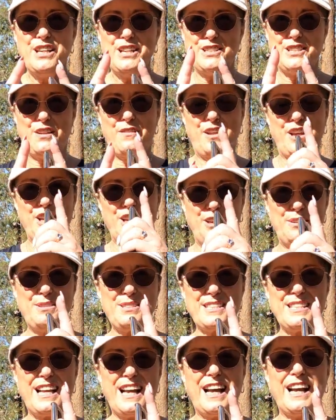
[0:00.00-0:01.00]
So they
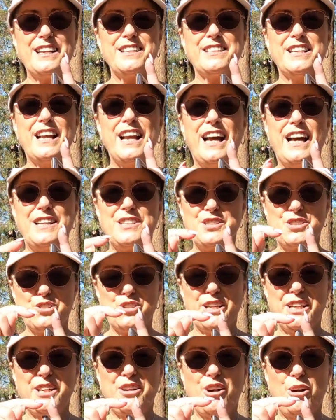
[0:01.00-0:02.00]
use that as
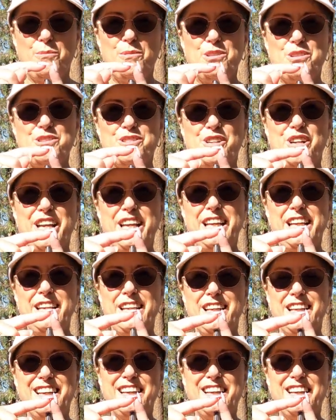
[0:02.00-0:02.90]
trigonometry